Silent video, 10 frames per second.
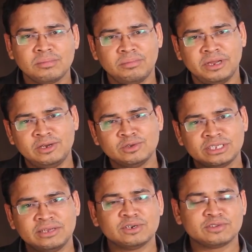B to
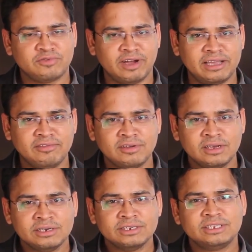C was 5,
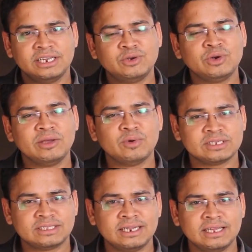C to D was
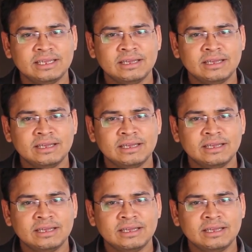3.